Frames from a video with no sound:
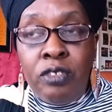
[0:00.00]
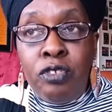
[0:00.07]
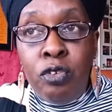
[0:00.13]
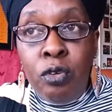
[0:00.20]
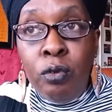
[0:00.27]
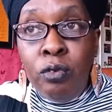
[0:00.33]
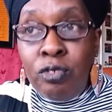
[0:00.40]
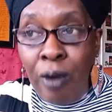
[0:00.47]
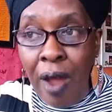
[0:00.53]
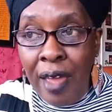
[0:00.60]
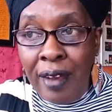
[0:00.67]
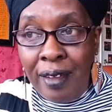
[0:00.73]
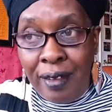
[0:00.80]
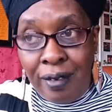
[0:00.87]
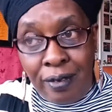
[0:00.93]
to
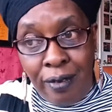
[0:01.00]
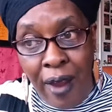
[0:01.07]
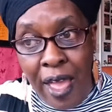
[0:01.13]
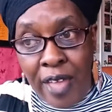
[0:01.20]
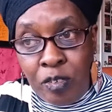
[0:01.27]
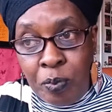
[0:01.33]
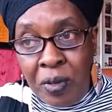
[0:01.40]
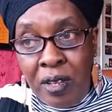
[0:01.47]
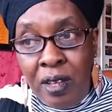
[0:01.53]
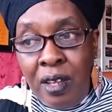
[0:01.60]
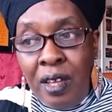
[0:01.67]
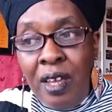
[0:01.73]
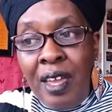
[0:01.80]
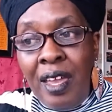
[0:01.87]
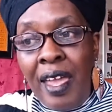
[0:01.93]
try to grasp it.
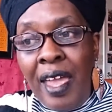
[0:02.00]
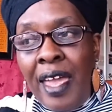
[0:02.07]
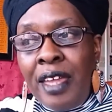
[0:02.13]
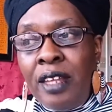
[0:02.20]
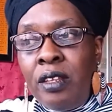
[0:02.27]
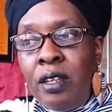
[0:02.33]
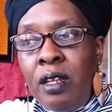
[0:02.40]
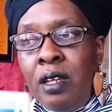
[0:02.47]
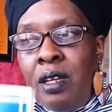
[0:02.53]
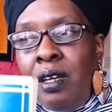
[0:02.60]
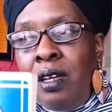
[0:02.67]
And